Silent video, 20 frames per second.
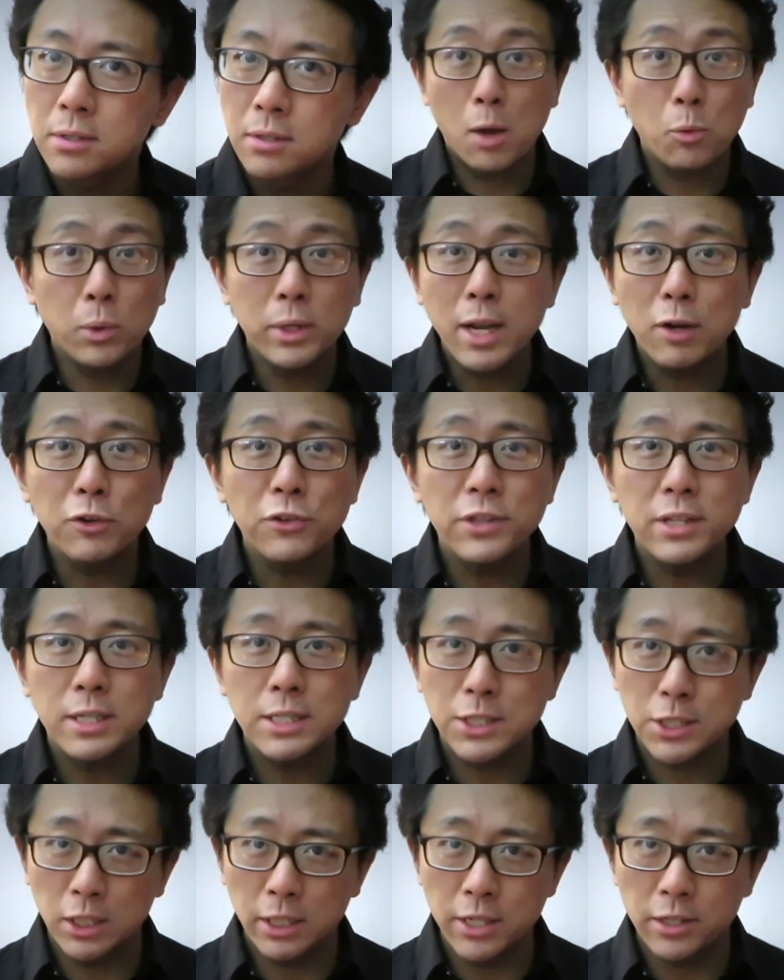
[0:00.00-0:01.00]
And when everything
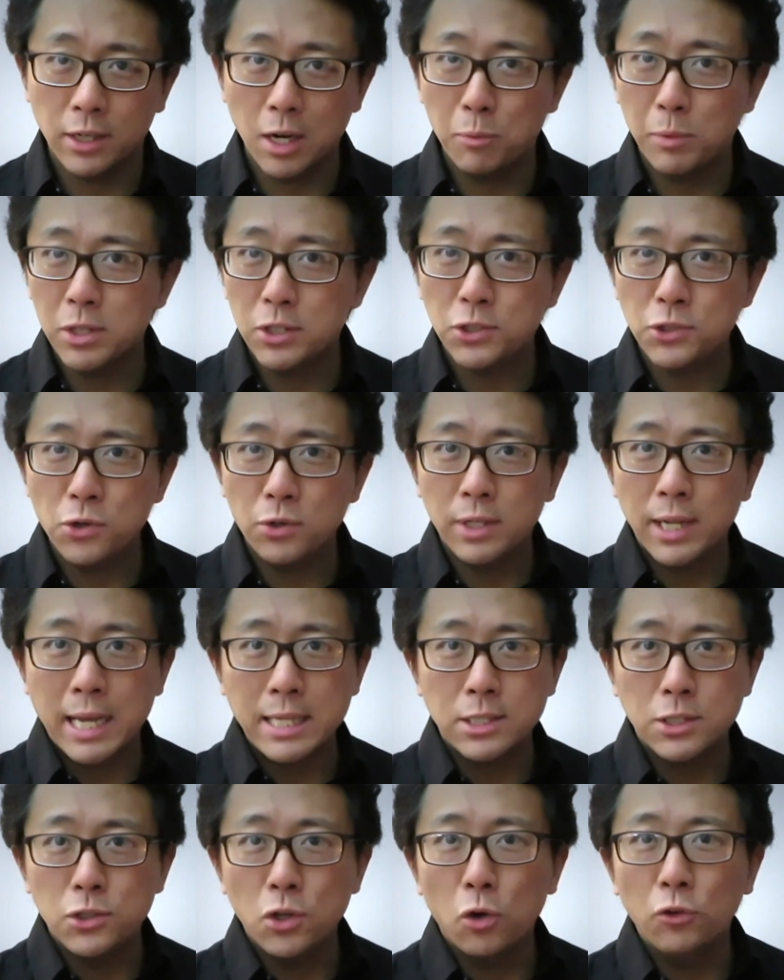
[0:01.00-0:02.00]
is clear and when the student
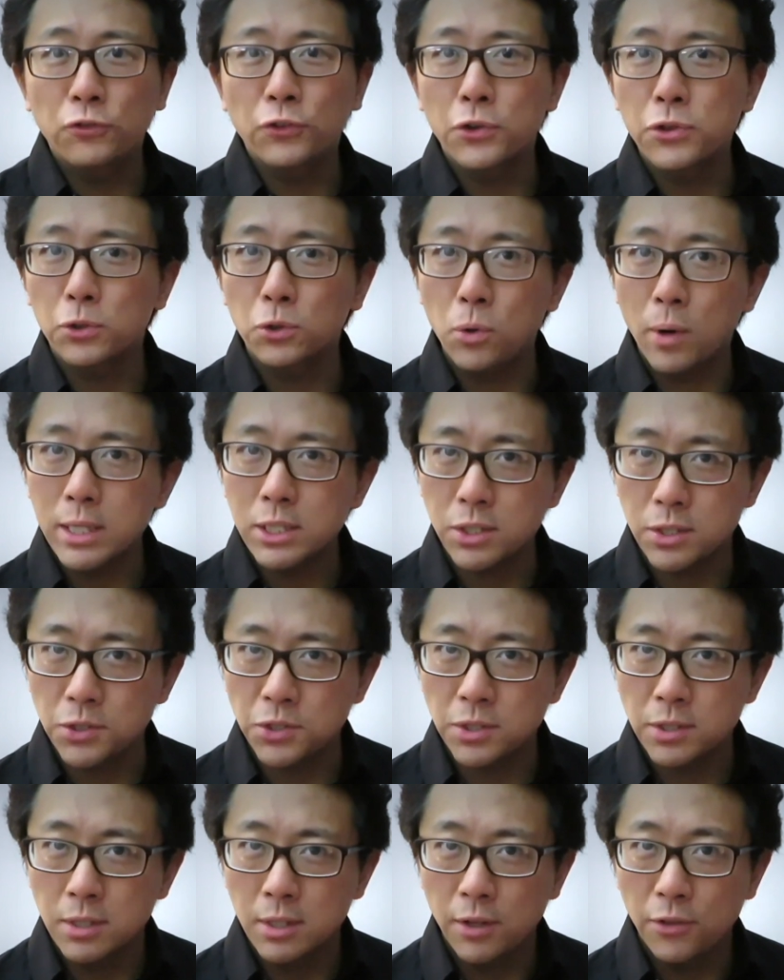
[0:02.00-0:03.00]
has no further
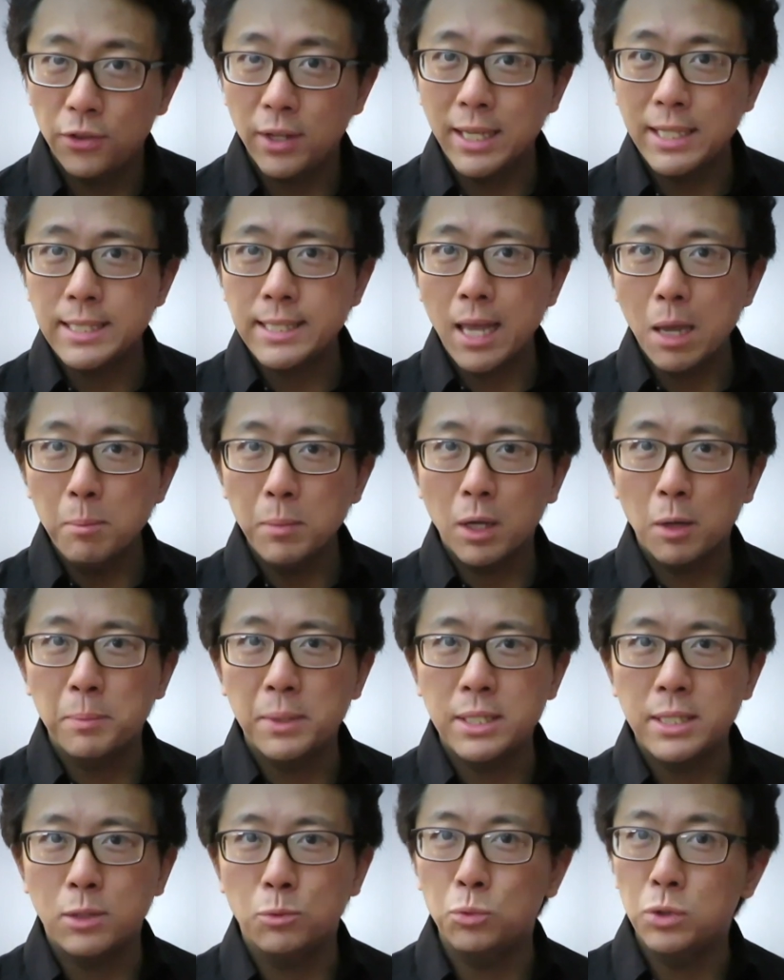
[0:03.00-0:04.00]
questions, the exam
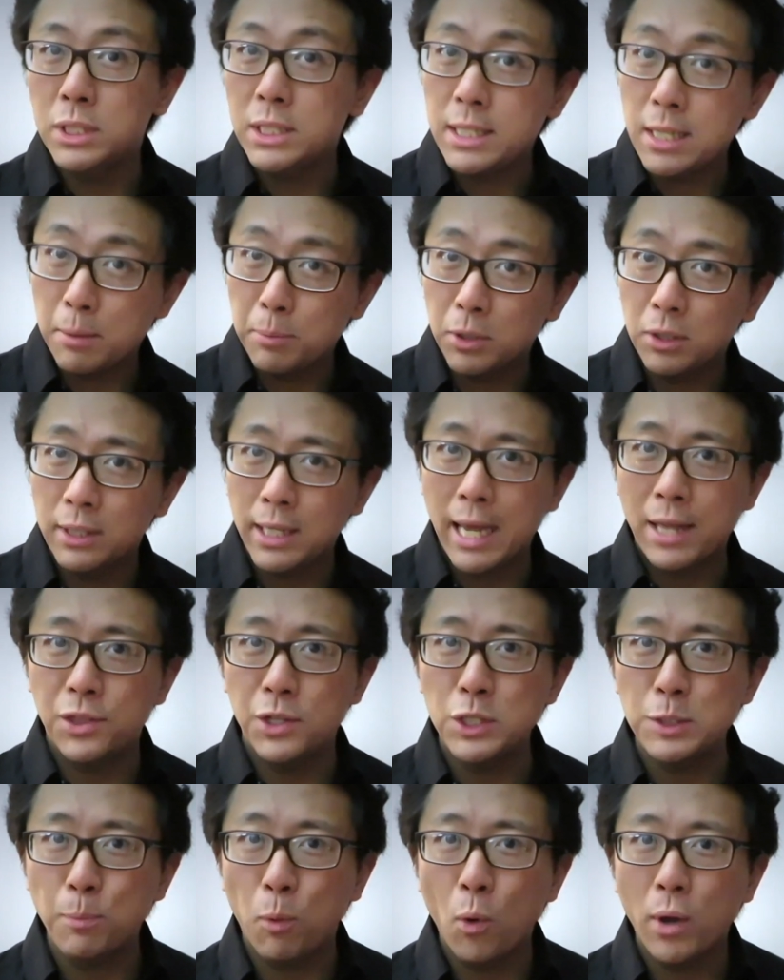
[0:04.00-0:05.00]
committee would typically at
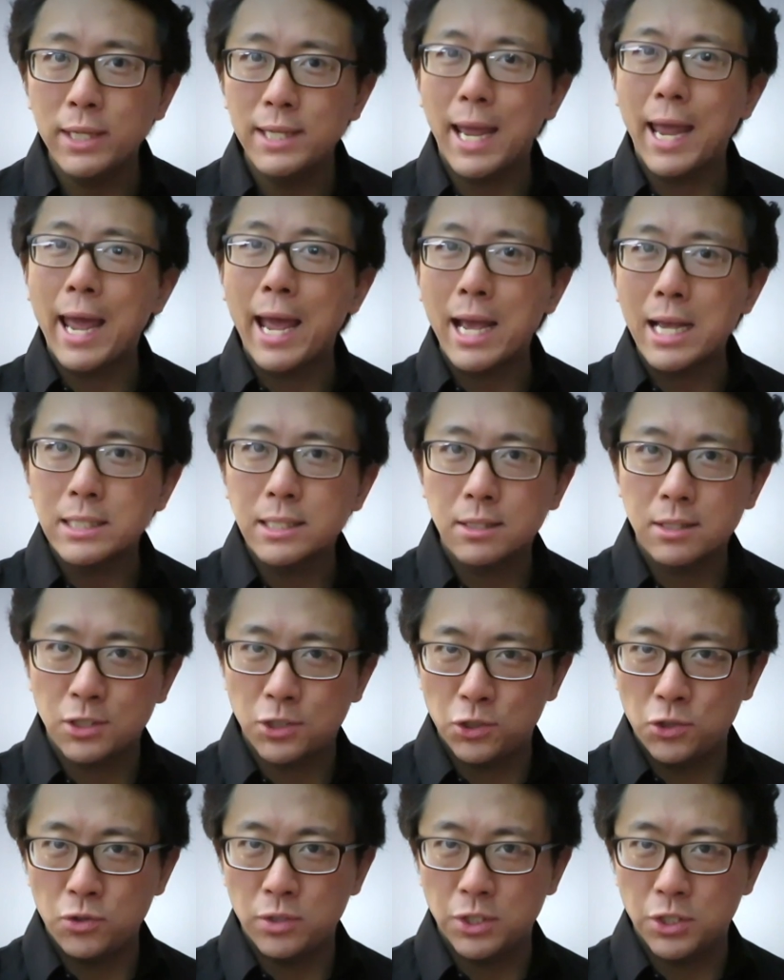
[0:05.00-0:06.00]
this point ask the
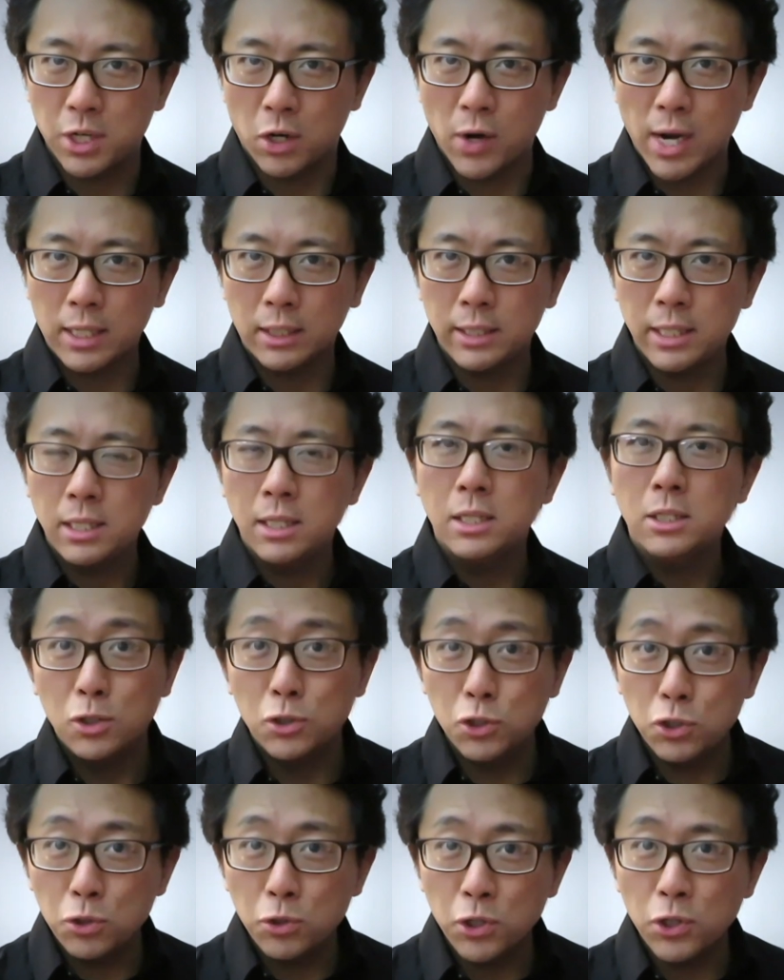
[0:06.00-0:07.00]
student directly,
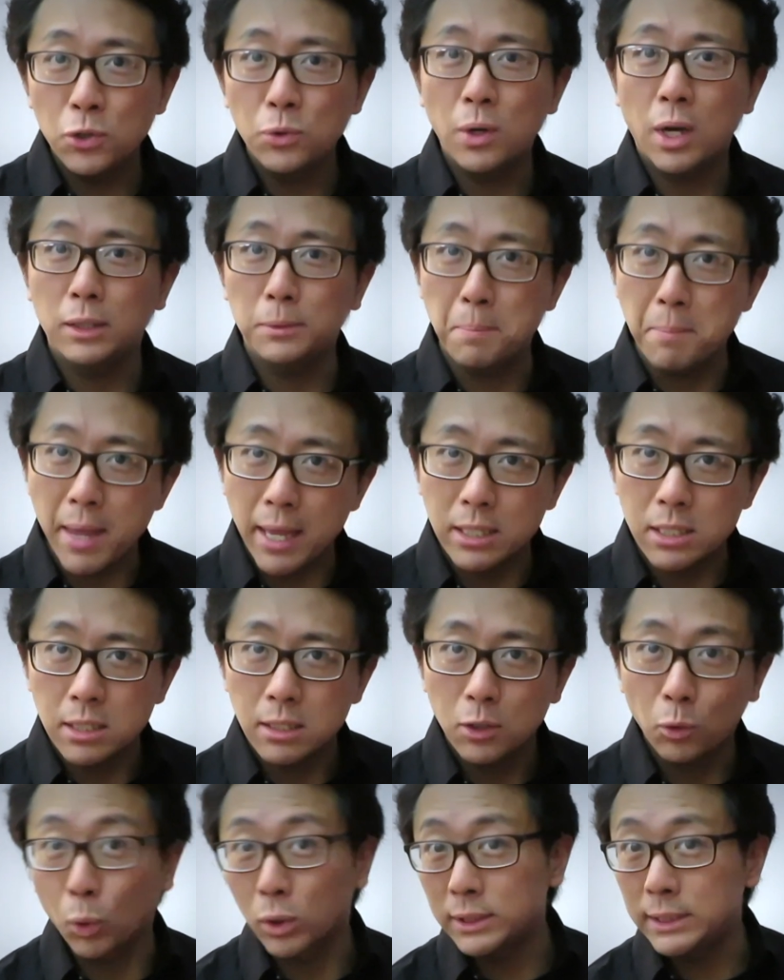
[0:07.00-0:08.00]
do you admit
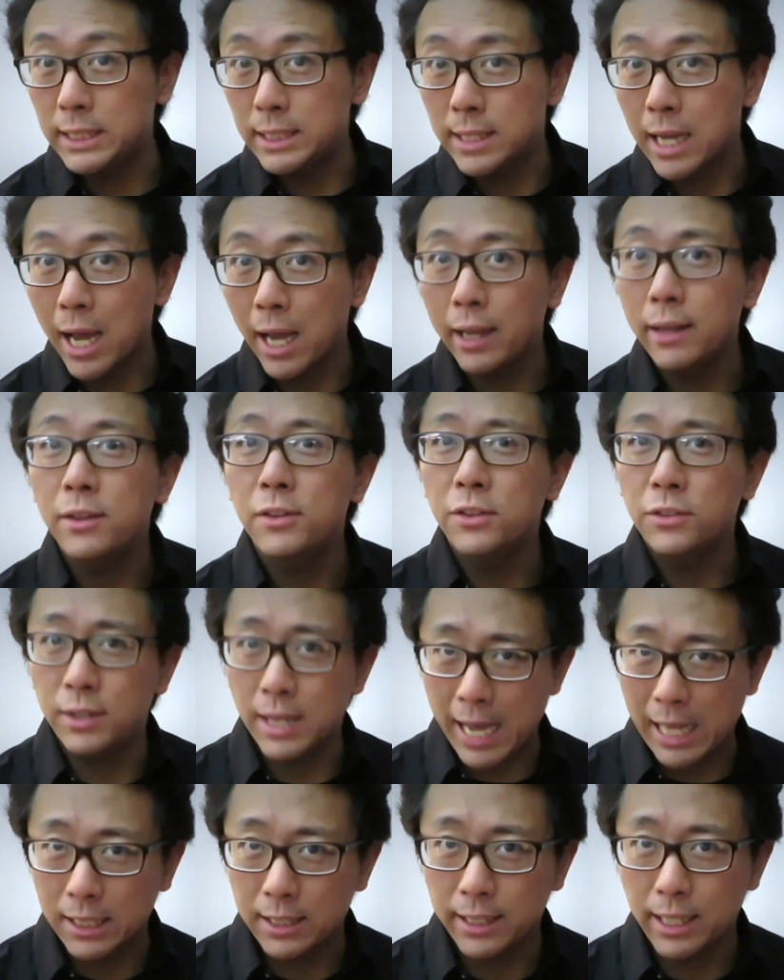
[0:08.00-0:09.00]
or deny
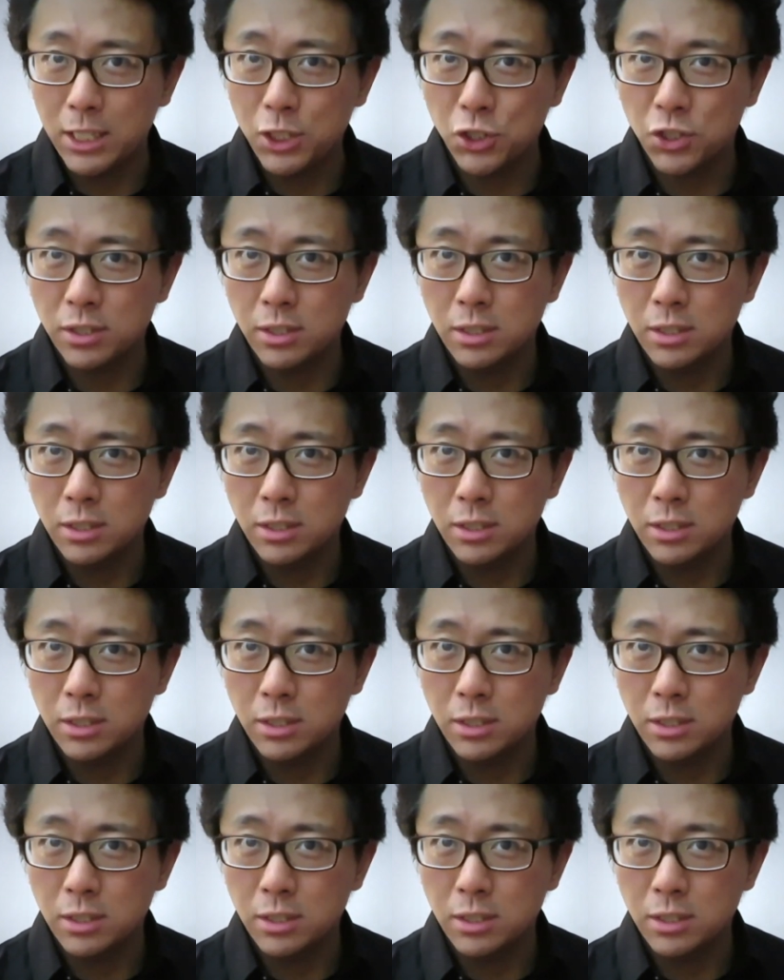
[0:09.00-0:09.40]
the allegation?